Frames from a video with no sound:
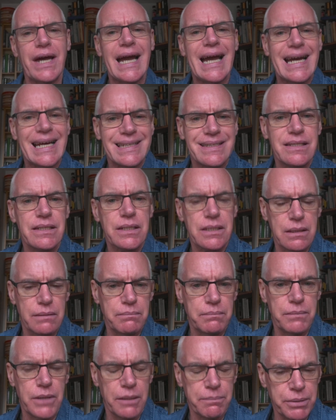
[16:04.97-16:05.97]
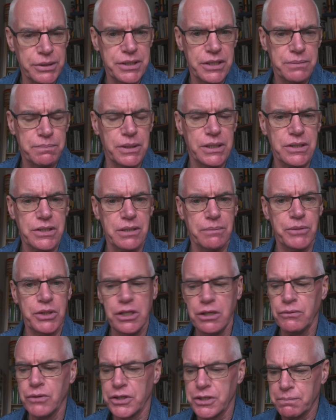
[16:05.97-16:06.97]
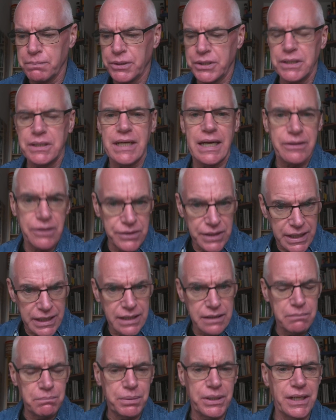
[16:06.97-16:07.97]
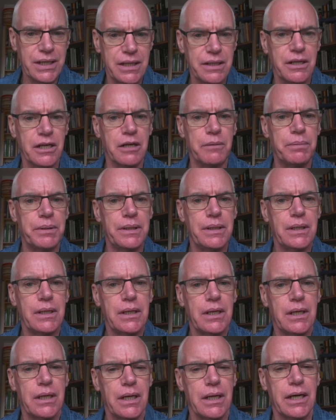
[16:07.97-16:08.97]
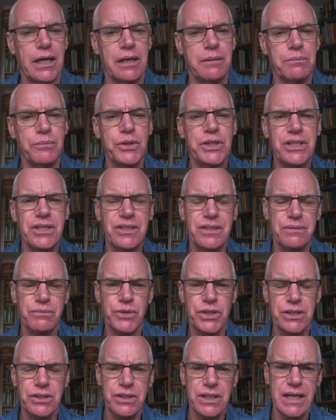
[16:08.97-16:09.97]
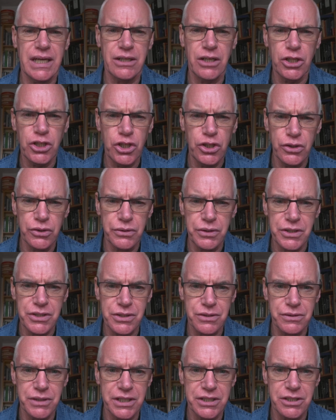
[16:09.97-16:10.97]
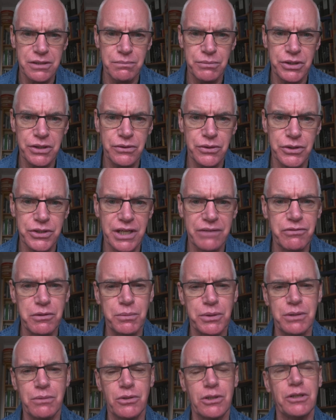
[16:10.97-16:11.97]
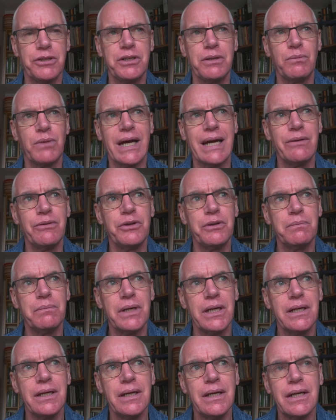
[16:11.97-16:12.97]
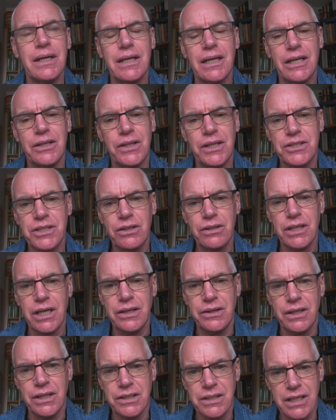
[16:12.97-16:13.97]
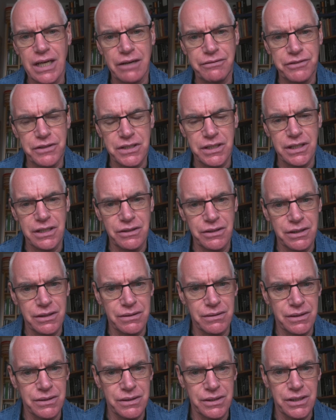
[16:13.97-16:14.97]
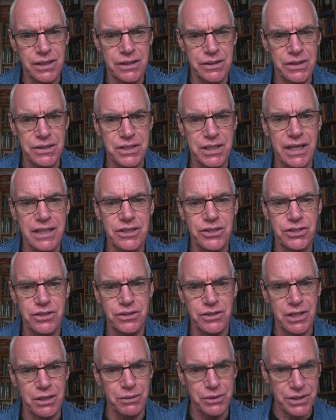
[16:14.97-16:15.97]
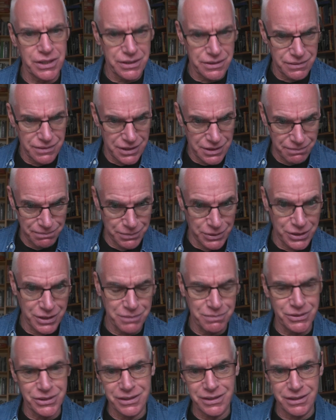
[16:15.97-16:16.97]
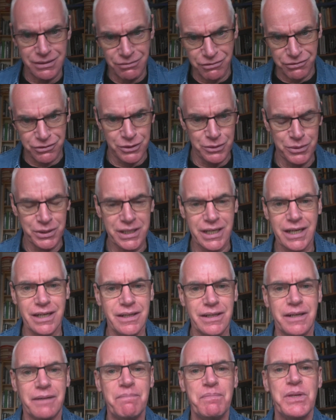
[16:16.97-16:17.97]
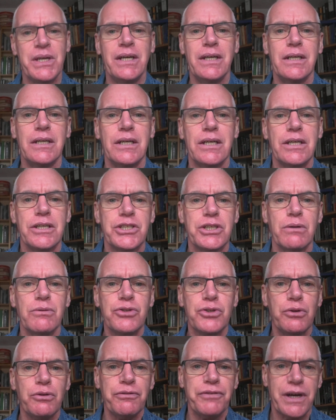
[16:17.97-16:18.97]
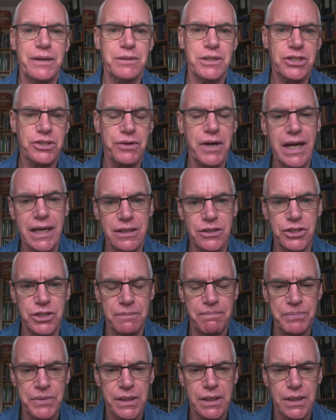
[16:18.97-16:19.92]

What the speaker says: hand a Buddhist monk something. You've got to put it down and they can pick it up. Which is again a curious tradition, but of course everybody was looking round at me in this cafeteria and the station, with this Buddhist monk in full regalia. So it was all very strange.